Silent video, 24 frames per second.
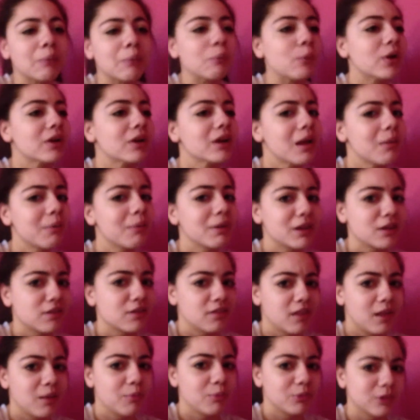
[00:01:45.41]
One time it
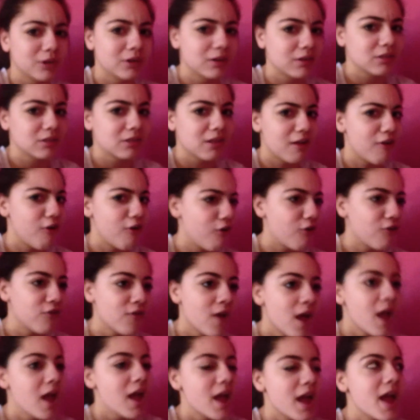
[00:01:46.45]
disabled itself,
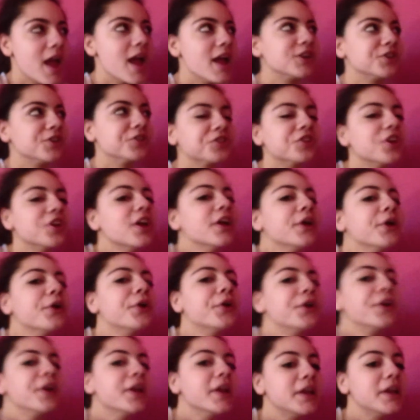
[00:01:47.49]
it just
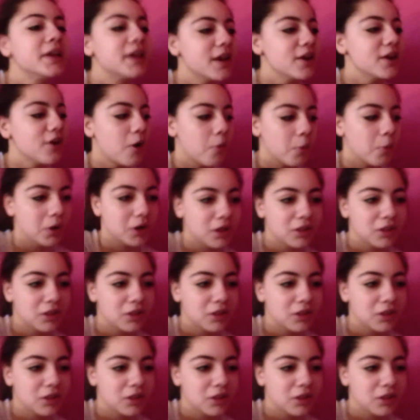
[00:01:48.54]
did not work.